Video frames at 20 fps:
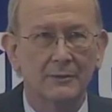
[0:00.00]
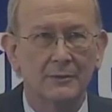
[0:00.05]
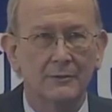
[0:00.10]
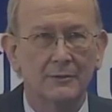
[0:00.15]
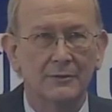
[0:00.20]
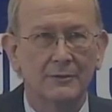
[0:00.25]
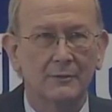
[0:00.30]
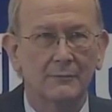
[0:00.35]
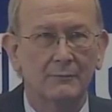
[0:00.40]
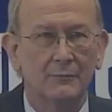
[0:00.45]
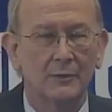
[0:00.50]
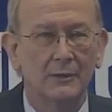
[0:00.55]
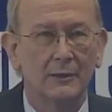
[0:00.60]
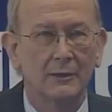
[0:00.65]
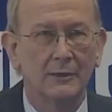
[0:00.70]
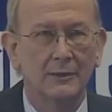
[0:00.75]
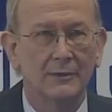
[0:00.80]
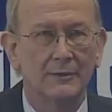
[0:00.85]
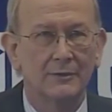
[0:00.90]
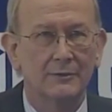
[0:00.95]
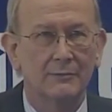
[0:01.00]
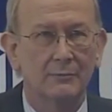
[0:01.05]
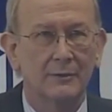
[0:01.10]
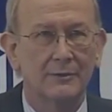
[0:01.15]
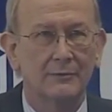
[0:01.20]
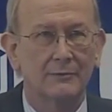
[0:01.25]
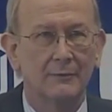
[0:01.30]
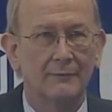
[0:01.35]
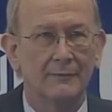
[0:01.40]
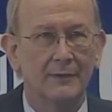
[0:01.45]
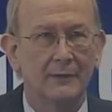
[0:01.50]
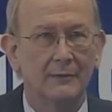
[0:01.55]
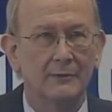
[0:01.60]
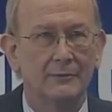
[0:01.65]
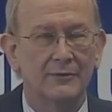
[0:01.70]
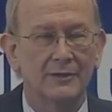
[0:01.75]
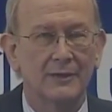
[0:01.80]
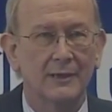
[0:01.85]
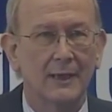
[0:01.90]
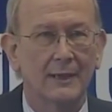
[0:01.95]
and use of words, which
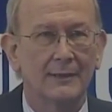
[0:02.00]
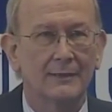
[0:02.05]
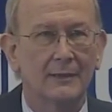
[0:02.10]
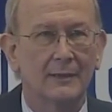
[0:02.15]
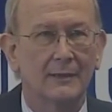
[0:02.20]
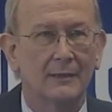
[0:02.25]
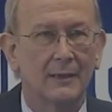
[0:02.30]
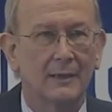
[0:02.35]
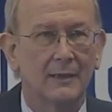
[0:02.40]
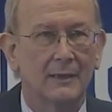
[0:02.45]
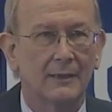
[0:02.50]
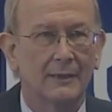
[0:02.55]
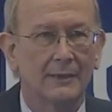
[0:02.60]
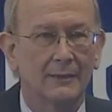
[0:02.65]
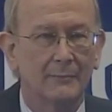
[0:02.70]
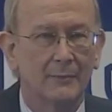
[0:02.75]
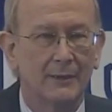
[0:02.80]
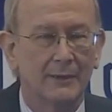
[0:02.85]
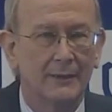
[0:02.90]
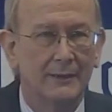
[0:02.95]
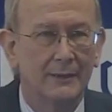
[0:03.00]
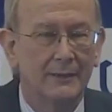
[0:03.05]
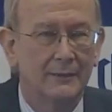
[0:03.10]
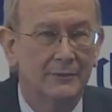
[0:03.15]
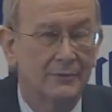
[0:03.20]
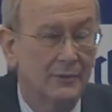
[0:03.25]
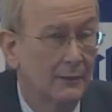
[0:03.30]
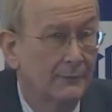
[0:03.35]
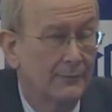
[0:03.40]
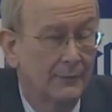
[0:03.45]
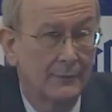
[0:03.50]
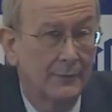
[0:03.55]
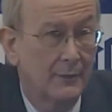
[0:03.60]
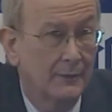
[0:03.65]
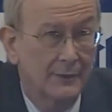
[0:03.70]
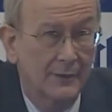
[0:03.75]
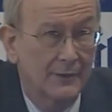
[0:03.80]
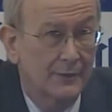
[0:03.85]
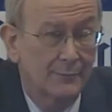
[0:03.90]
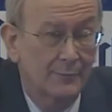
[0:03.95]
reveals the underlying meanings, often
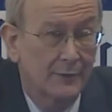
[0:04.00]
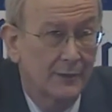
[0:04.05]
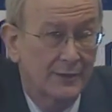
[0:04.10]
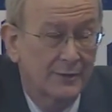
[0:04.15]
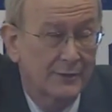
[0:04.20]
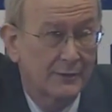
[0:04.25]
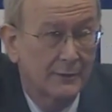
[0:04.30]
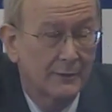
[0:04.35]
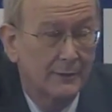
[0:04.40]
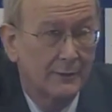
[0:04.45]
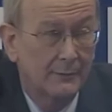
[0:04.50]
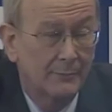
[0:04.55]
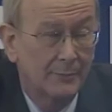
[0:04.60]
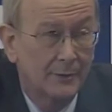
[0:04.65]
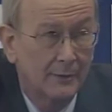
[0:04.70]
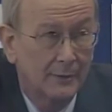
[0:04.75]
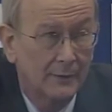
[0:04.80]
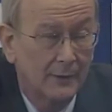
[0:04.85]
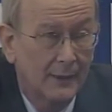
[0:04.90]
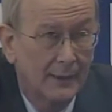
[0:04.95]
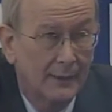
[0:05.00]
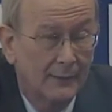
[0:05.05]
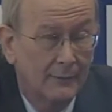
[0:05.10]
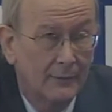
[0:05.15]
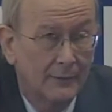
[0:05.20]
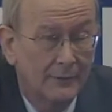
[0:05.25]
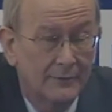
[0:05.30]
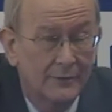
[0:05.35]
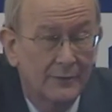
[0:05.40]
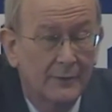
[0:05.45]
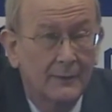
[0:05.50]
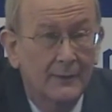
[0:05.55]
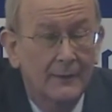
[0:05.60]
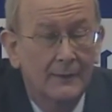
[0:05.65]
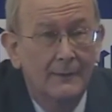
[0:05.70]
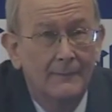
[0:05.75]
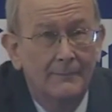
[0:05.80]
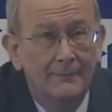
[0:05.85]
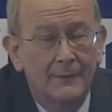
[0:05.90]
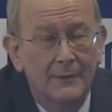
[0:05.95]
not expressed in the pure language
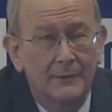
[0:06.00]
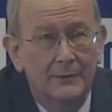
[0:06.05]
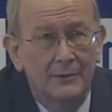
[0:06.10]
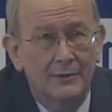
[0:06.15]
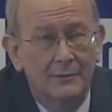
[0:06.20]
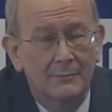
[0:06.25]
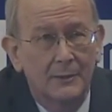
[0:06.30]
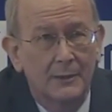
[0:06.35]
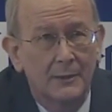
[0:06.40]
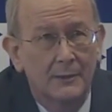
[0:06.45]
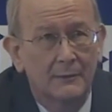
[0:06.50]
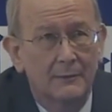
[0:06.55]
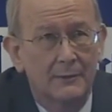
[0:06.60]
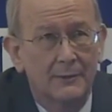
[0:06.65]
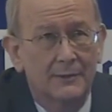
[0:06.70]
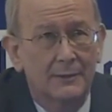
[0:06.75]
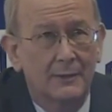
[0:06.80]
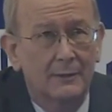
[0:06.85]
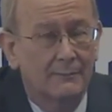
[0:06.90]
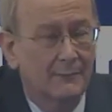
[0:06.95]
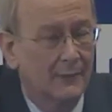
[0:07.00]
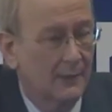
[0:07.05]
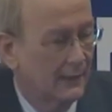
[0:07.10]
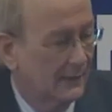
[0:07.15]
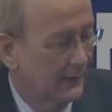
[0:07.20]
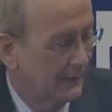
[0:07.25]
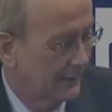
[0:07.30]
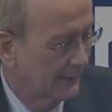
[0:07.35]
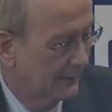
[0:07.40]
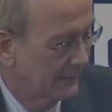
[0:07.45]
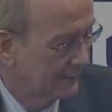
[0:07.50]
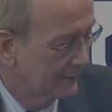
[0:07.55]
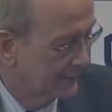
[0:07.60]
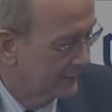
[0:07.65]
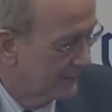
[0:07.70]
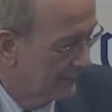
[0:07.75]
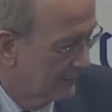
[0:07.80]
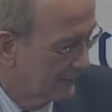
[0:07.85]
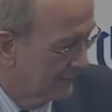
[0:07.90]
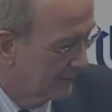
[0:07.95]
that the speaker is conveying. And
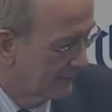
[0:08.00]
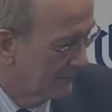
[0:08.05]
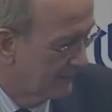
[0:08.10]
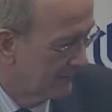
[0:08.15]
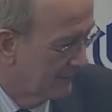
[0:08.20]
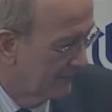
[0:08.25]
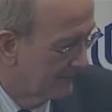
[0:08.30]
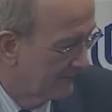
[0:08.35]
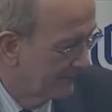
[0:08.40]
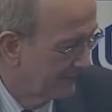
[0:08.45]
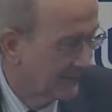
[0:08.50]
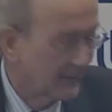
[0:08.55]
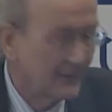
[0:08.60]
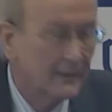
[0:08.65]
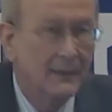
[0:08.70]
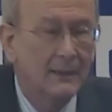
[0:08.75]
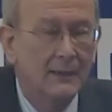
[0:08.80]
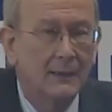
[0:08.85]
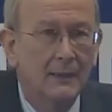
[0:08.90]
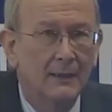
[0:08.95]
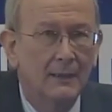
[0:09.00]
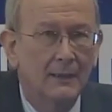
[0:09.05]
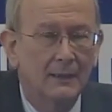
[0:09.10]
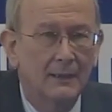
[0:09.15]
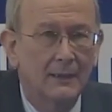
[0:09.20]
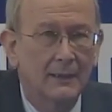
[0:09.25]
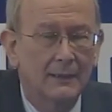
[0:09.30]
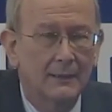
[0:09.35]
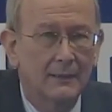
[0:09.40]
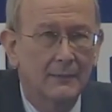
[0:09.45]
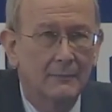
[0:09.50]
so I